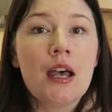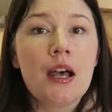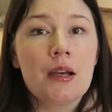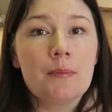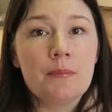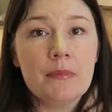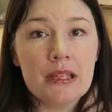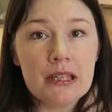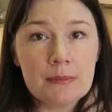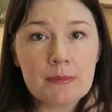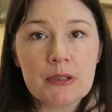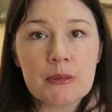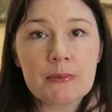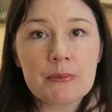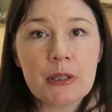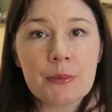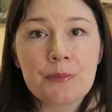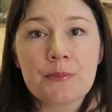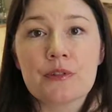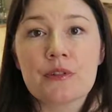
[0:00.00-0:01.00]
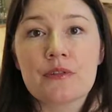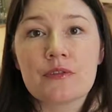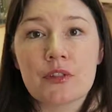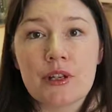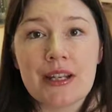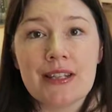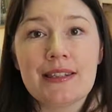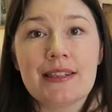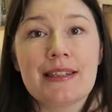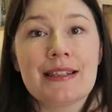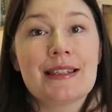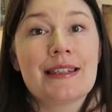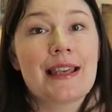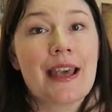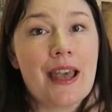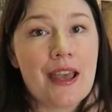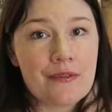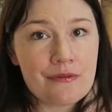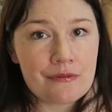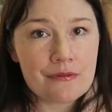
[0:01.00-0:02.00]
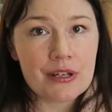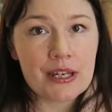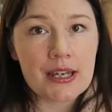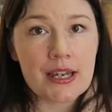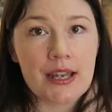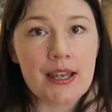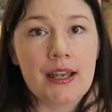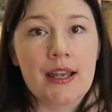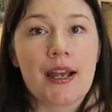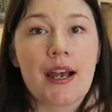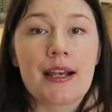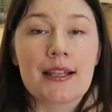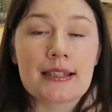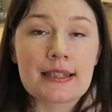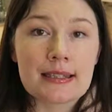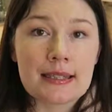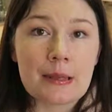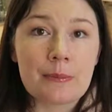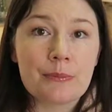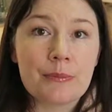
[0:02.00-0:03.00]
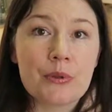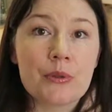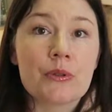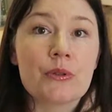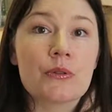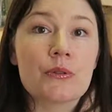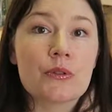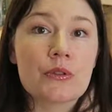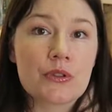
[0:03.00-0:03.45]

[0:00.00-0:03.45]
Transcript: a minimum number of dresses every year as sample